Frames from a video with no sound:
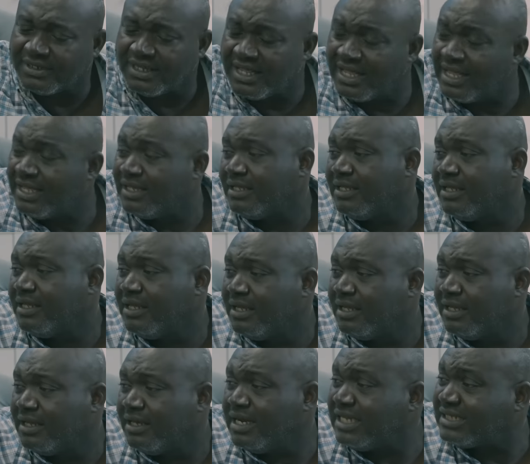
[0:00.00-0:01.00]
Eh?
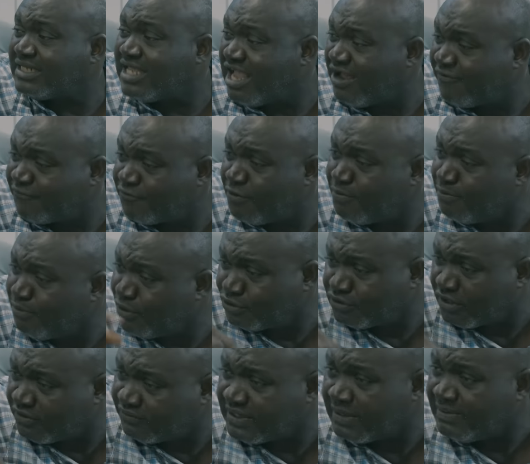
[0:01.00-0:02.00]
Let's hear from both
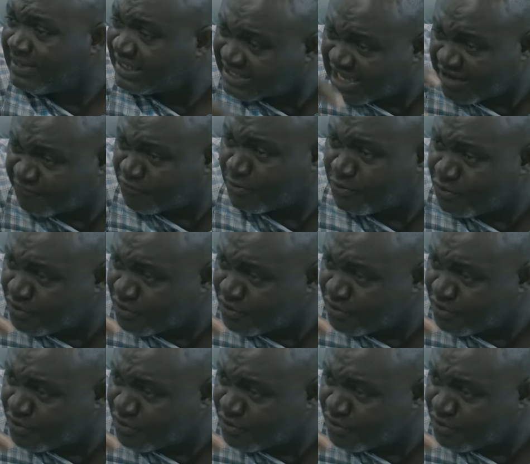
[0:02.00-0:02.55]
of them. Let's hear from